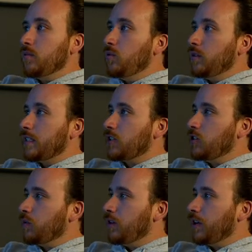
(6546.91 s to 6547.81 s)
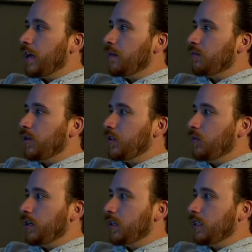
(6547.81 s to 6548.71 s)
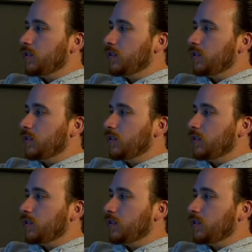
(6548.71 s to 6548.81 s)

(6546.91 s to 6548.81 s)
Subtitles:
Ooh, it's actually rendering out pretty quickly,